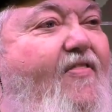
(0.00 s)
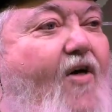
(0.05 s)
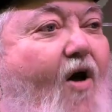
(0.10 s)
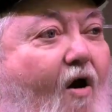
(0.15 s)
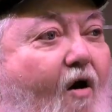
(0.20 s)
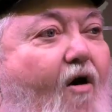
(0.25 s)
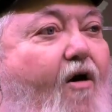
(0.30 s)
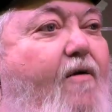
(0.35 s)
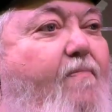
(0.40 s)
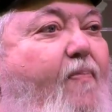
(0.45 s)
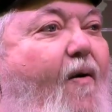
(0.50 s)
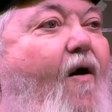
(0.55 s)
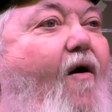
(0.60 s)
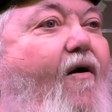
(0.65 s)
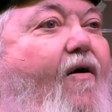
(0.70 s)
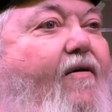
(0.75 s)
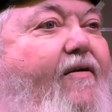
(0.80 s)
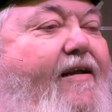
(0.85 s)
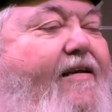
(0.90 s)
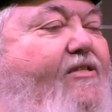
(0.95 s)
the hard
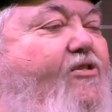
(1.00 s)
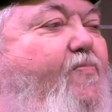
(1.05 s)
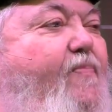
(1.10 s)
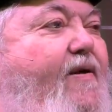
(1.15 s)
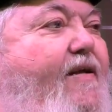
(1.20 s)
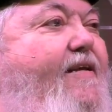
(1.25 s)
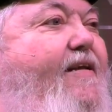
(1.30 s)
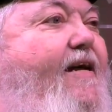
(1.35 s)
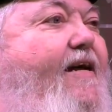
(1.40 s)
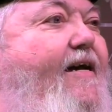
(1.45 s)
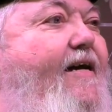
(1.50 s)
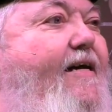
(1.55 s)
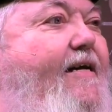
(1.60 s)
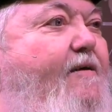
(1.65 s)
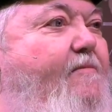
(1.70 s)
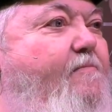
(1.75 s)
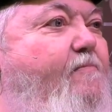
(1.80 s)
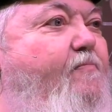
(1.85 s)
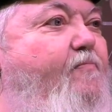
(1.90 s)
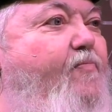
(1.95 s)
part has been
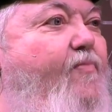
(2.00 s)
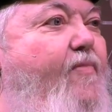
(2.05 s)
done.